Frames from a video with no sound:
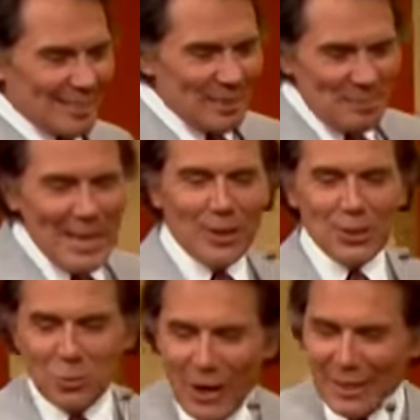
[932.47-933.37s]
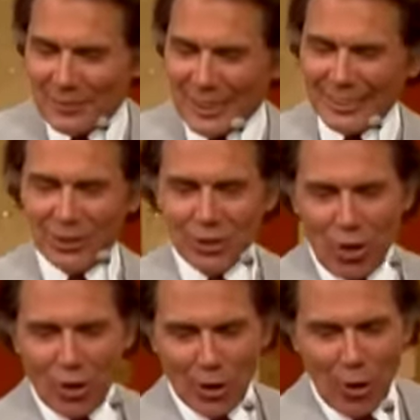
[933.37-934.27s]
the mayor's wife doesn't
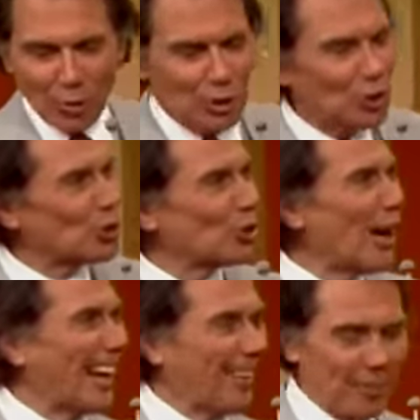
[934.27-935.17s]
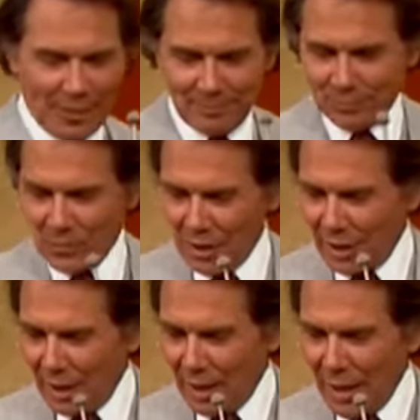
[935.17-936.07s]
know her own strength.
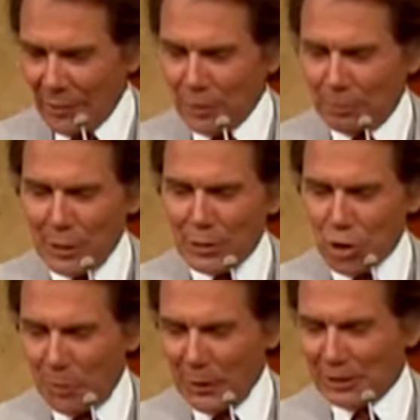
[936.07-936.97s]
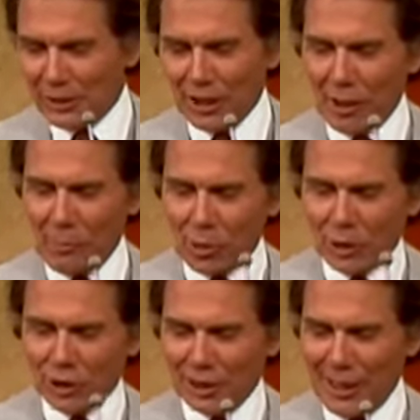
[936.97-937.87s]
At the bridge opening
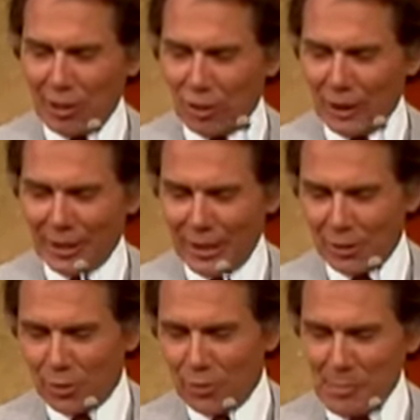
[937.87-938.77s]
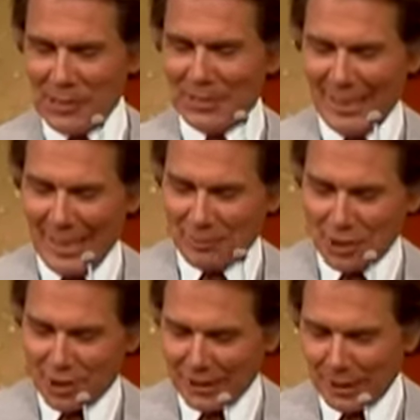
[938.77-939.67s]
ceremony, she not only cut the ribbon in half,
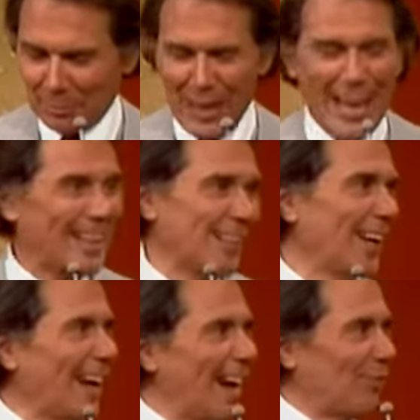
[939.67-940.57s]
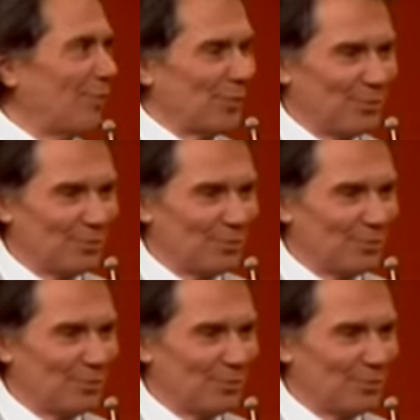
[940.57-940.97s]
she cut the blank in half.